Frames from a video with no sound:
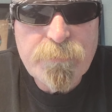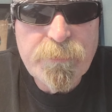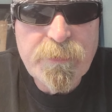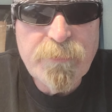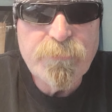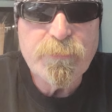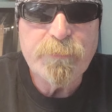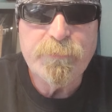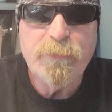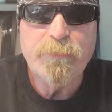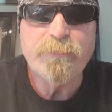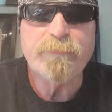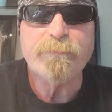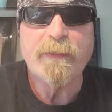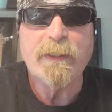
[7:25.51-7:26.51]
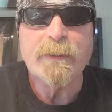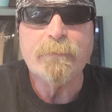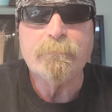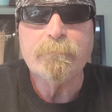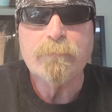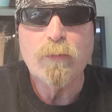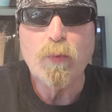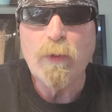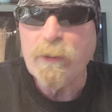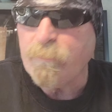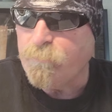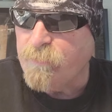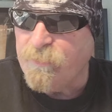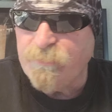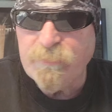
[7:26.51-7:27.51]
just refuse to fight? What
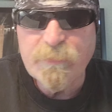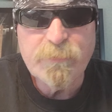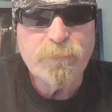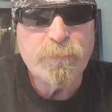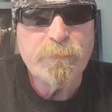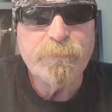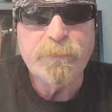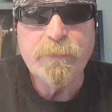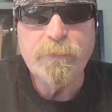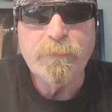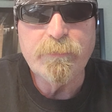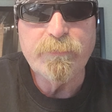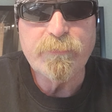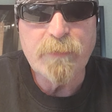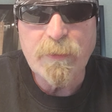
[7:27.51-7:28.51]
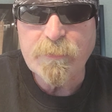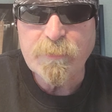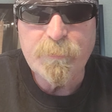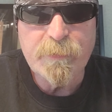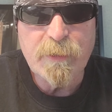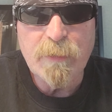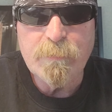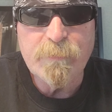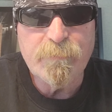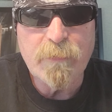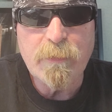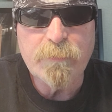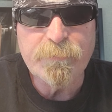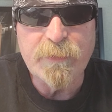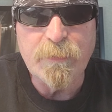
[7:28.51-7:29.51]
if we just refuse not to become
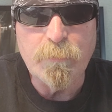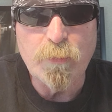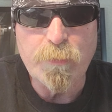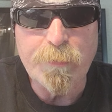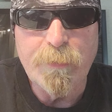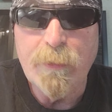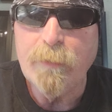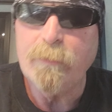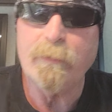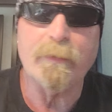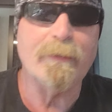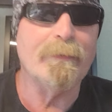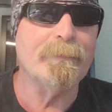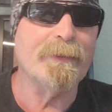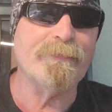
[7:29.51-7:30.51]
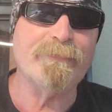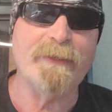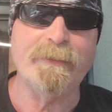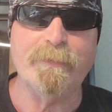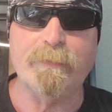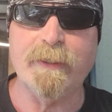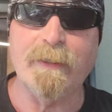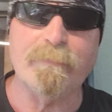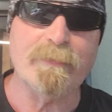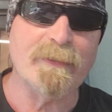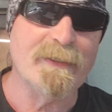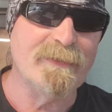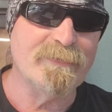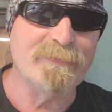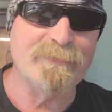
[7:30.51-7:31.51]
involved anymore? Look, I'm not saying don't have
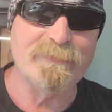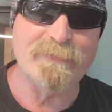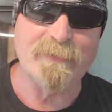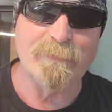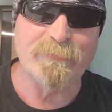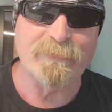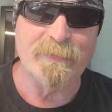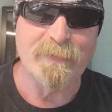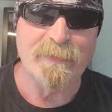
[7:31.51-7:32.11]
relationships.